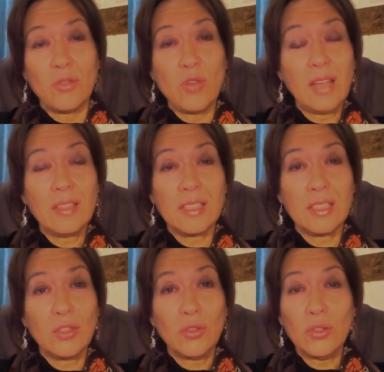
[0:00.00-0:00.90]
in
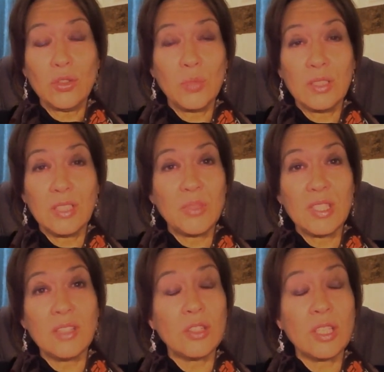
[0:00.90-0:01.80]
reality you're going to be a
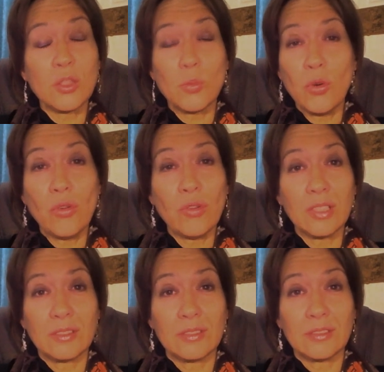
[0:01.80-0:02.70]
deep-sea
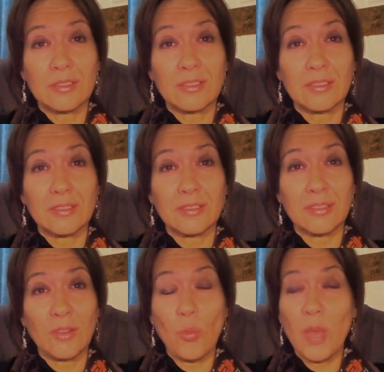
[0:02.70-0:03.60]
explorer.
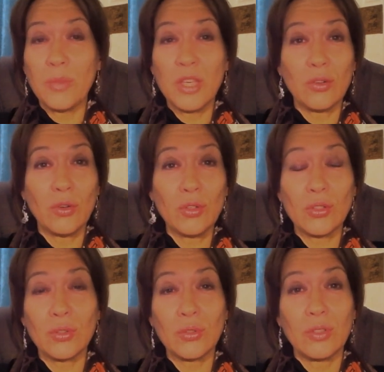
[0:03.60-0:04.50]
Or maybe you're
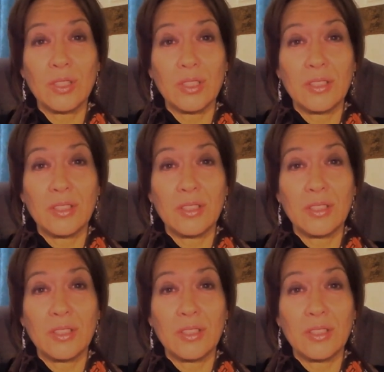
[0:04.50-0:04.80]
going to